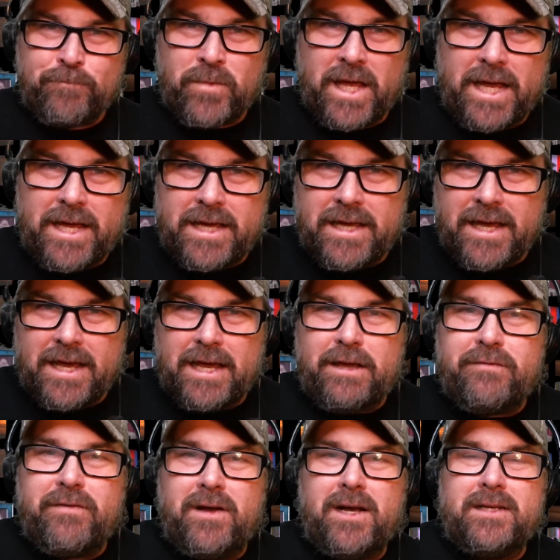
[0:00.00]
They
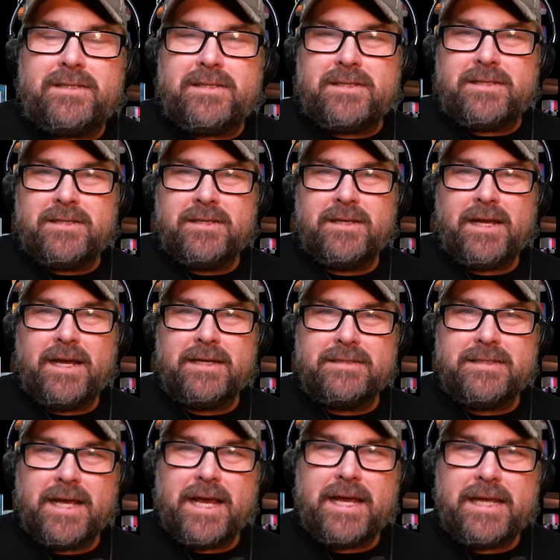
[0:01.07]
gave us a
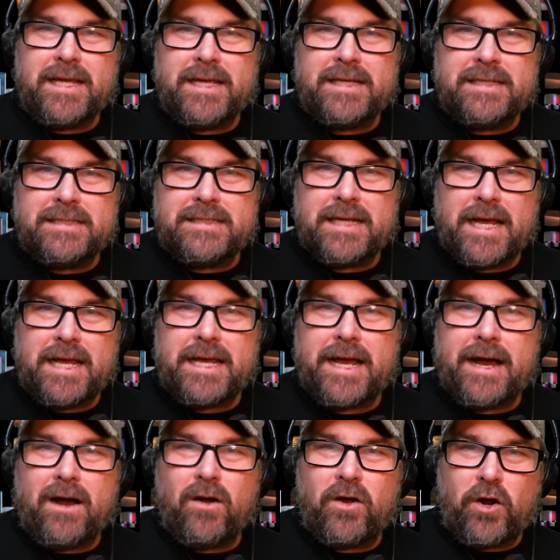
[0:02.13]
day in,
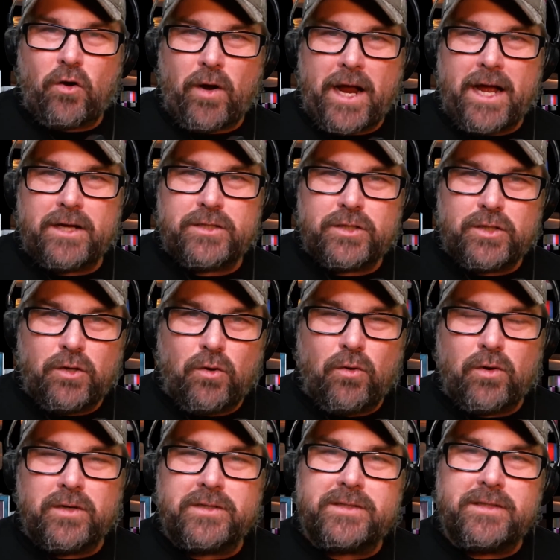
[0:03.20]
day out crash
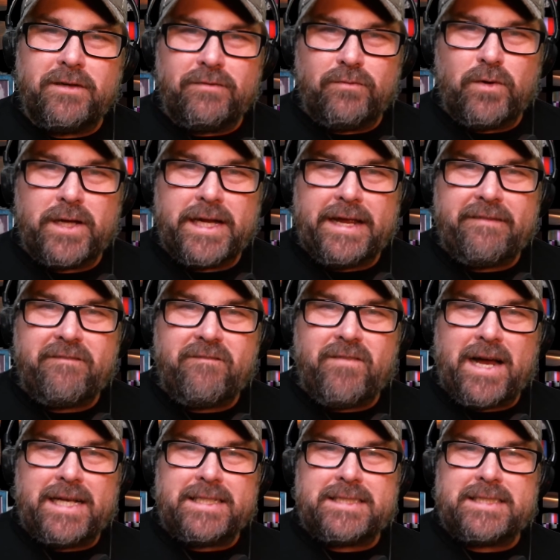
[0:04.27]
course of what a
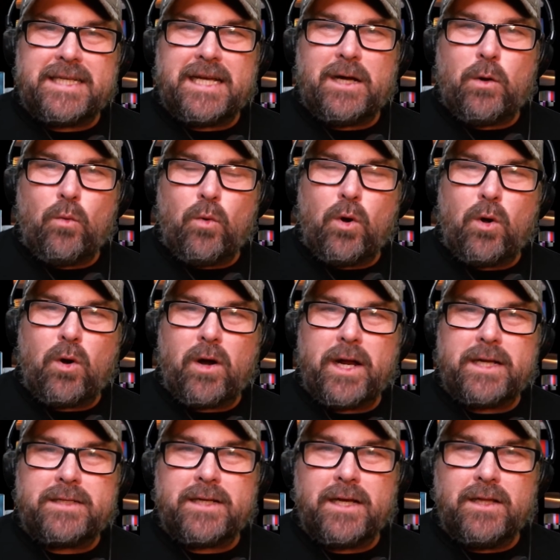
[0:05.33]
FISA
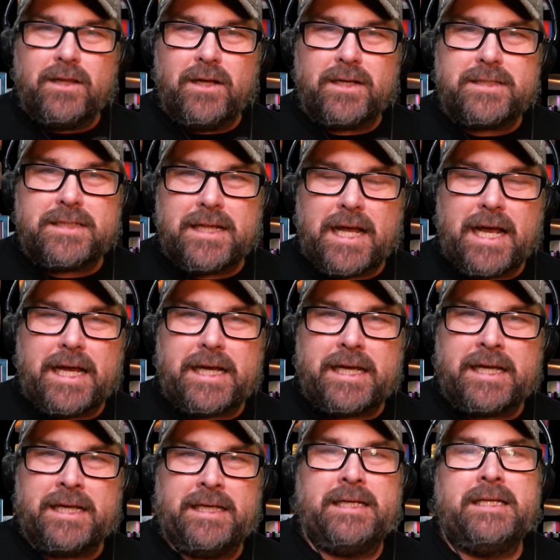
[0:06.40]
warrant looks
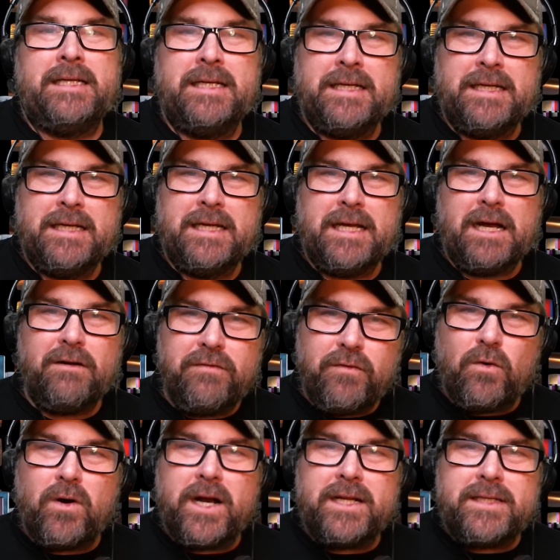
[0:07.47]
like. A
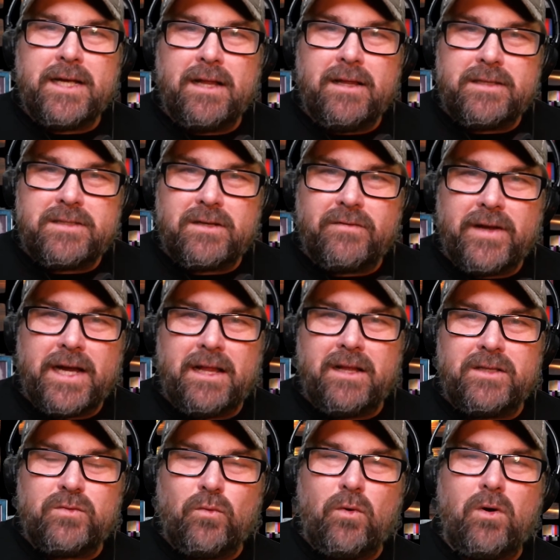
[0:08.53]
foreign intelligence
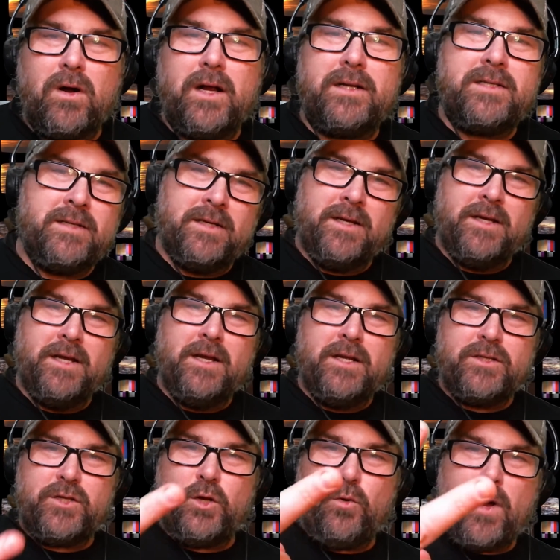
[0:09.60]
surveillance warrant,
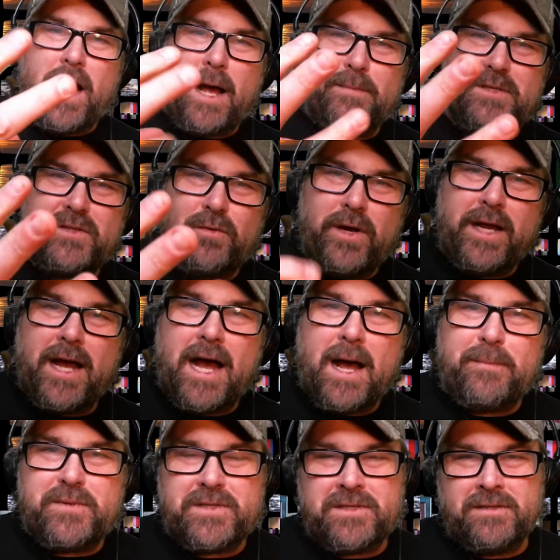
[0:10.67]
two hops, three
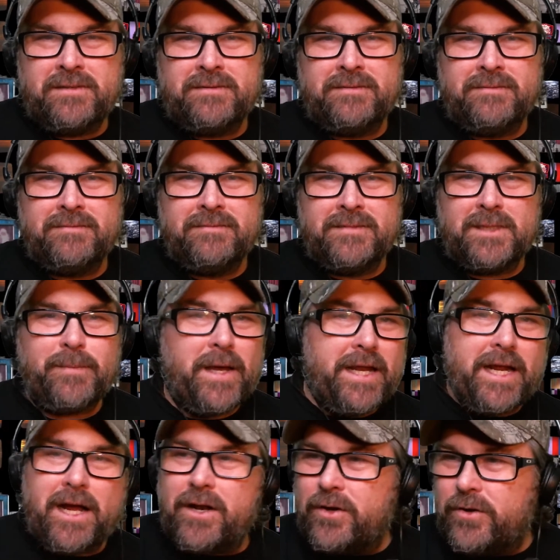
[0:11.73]
hops.
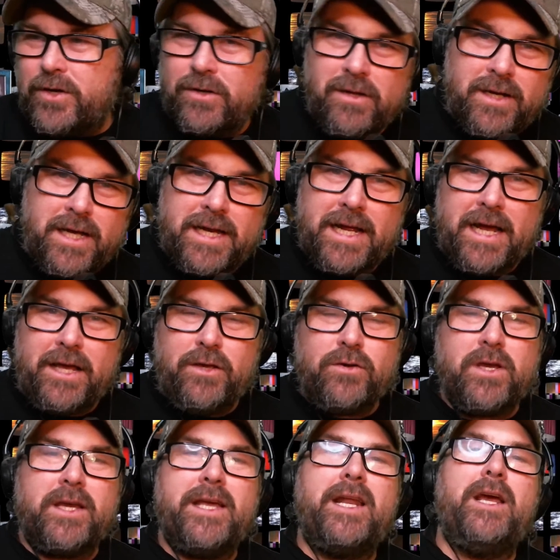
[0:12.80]
Depending on who you're looking at, you
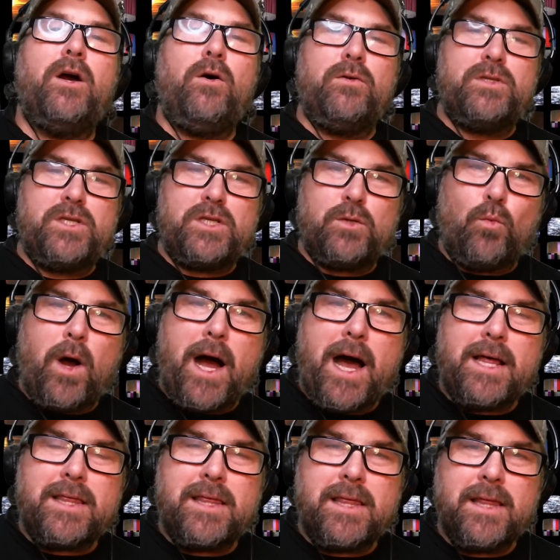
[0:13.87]
could get a whole
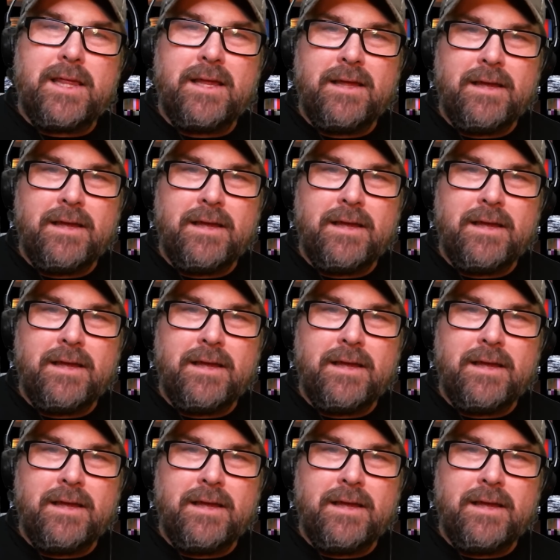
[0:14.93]
swath